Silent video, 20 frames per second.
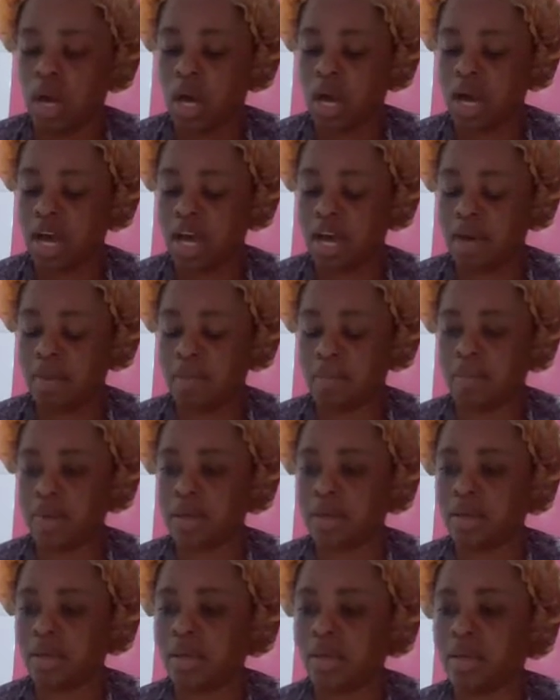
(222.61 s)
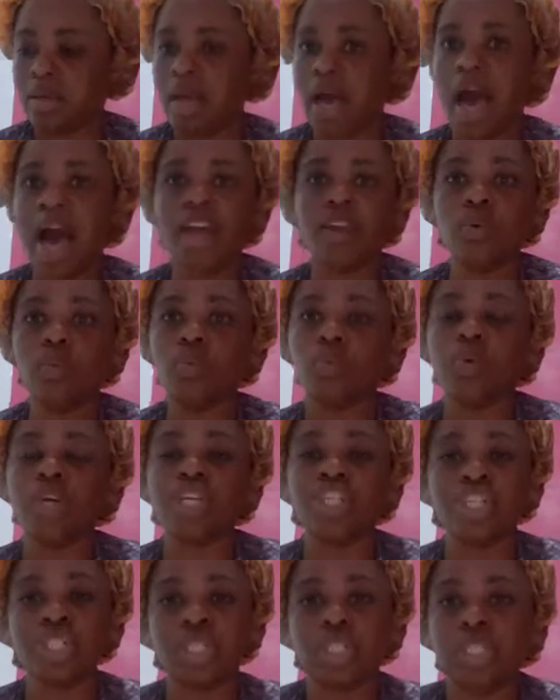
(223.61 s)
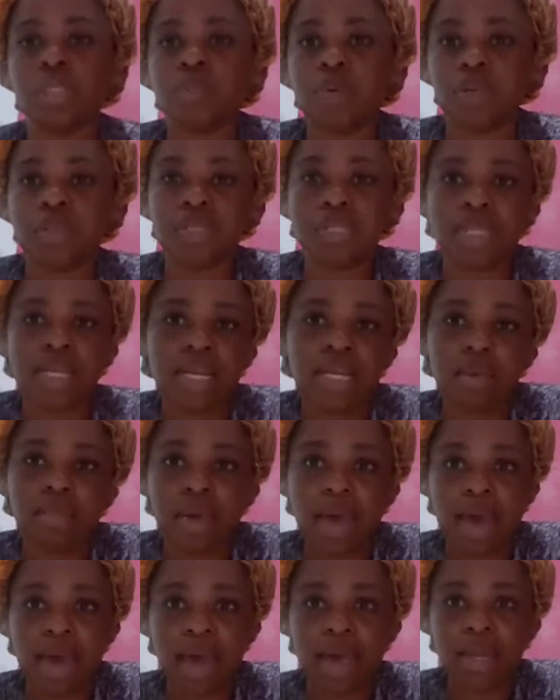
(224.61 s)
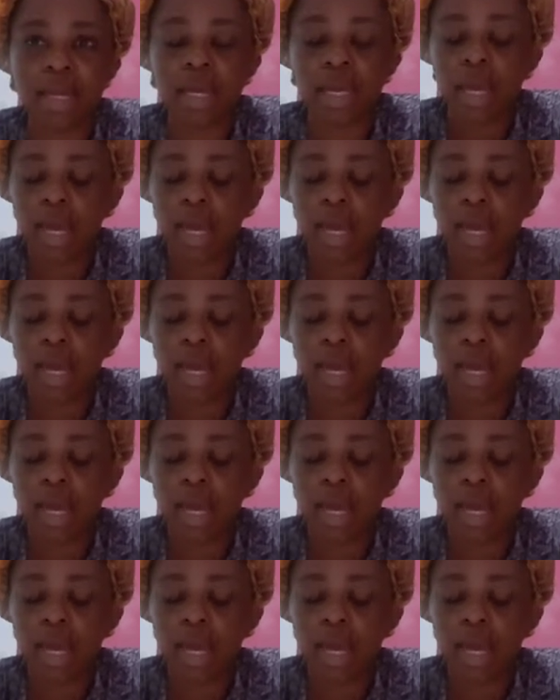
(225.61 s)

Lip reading: I don't wish this person any bad.